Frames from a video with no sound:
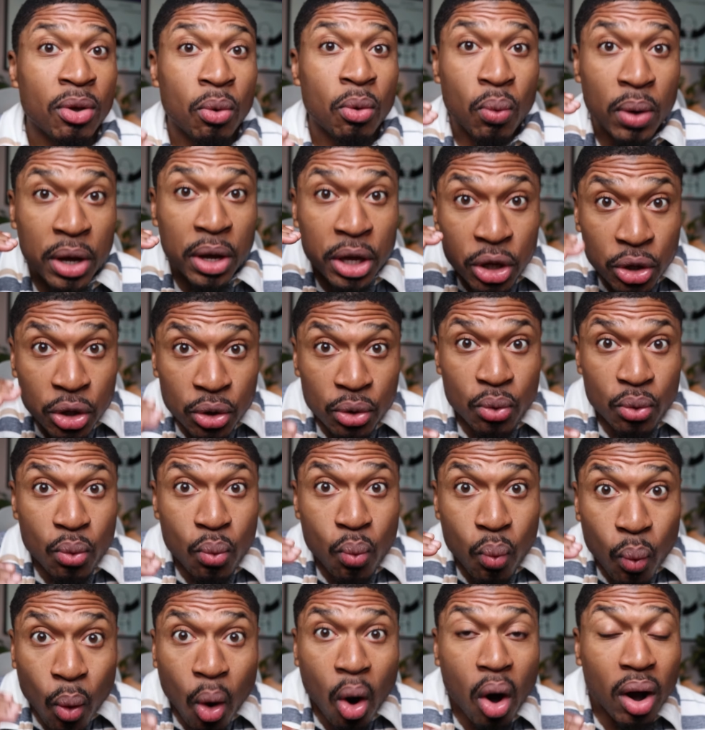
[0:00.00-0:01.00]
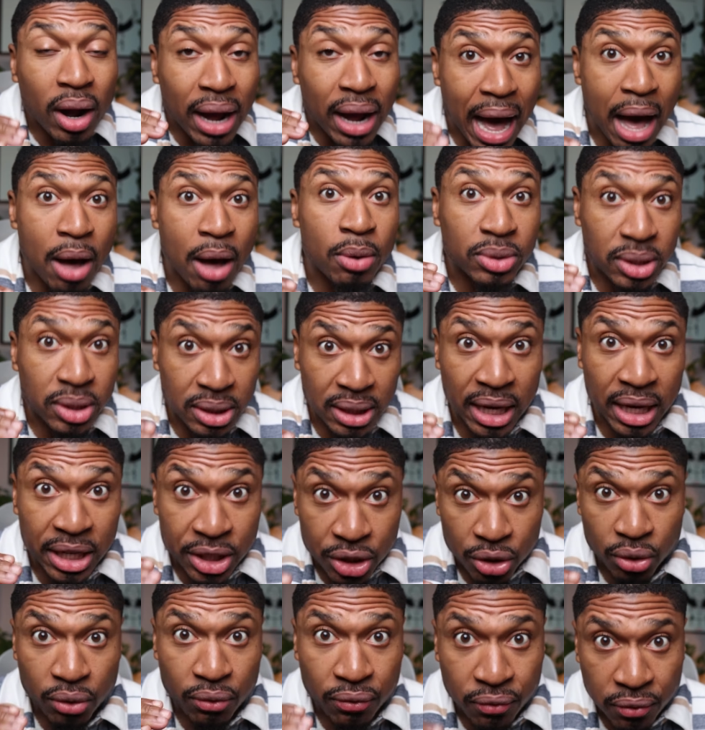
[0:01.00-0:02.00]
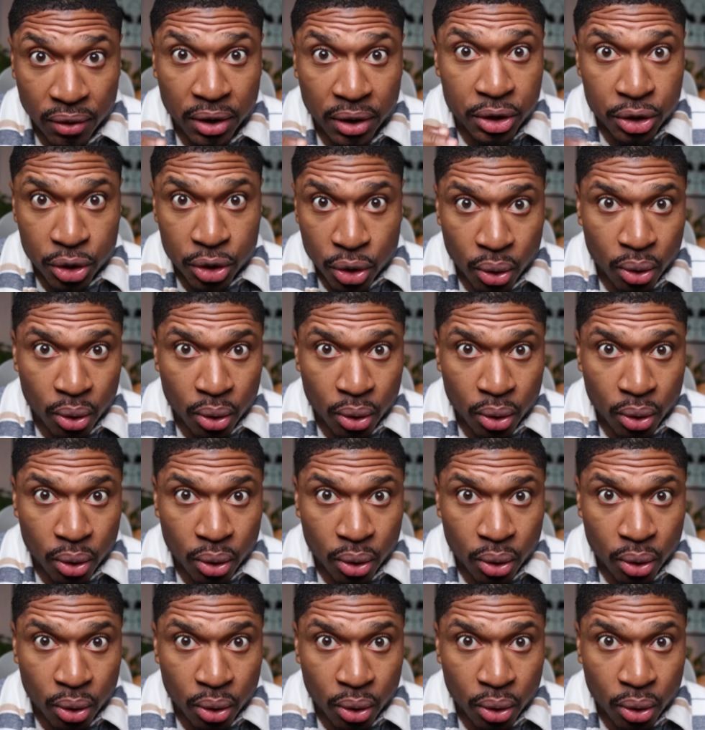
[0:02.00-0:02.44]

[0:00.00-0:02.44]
When you walk outside your front